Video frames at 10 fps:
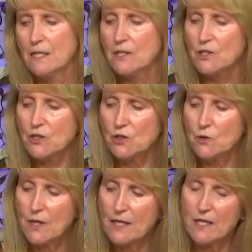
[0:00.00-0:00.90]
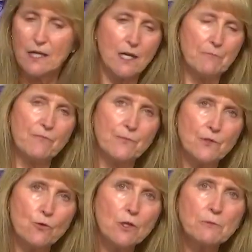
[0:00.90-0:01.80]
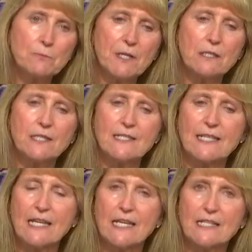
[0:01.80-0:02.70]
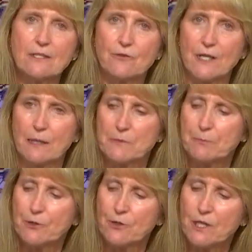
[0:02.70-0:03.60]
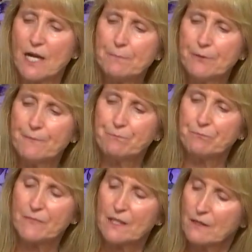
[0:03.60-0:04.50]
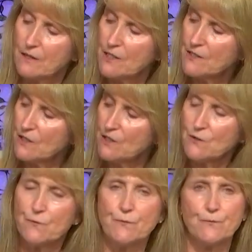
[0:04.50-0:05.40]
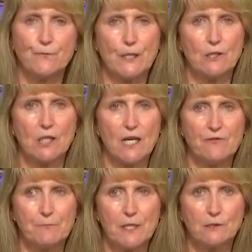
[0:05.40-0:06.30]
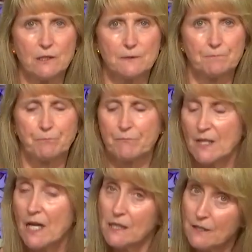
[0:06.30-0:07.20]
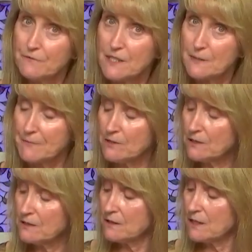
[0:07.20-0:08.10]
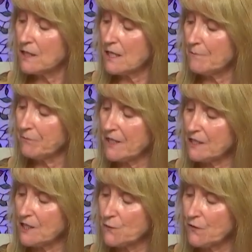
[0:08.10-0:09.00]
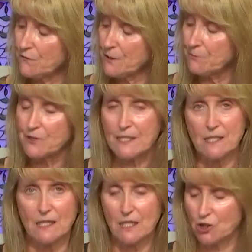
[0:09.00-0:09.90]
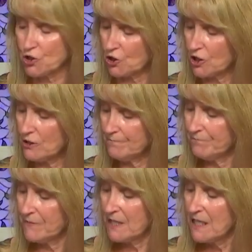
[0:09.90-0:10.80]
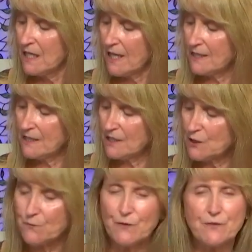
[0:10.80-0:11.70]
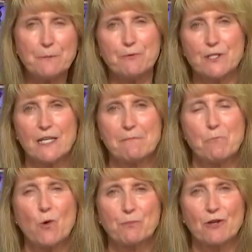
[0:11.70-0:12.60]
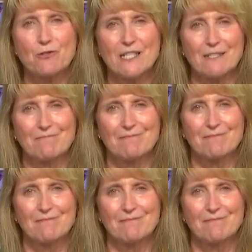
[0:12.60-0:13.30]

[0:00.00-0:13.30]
So normal milk is 8 grams per cup. This is Fairlife milk. I love this milk. It is 50% less sugar, and it is 50% more protein.